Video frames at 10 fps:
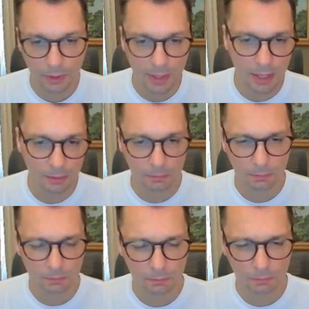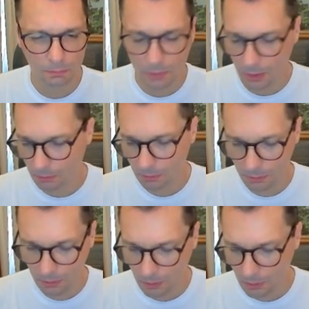that? No.
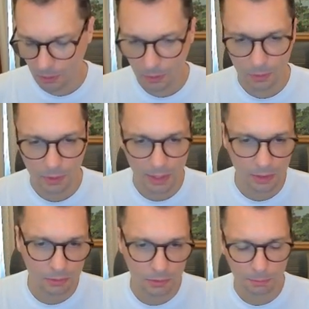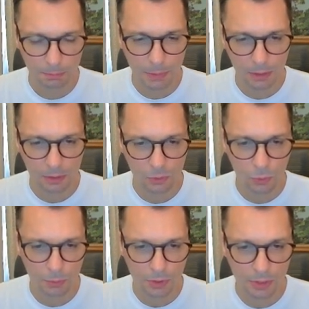How do you spell it?
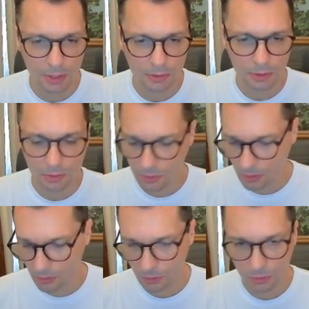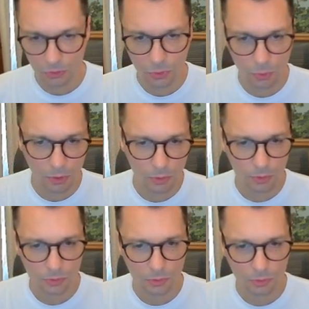Oopsie-daisy. Is it 2
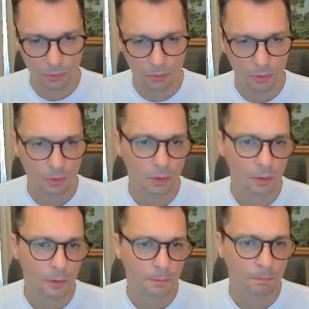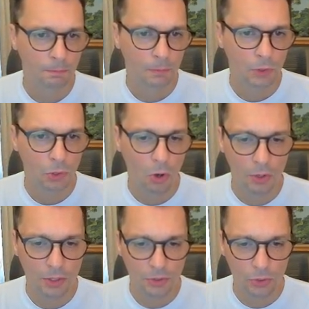O's?
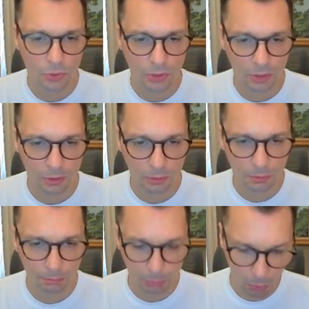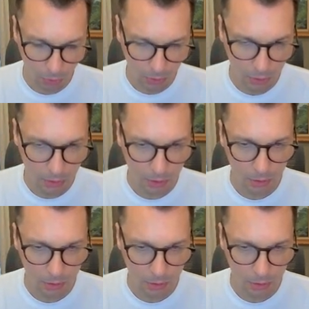Yawn-inducing. Bore.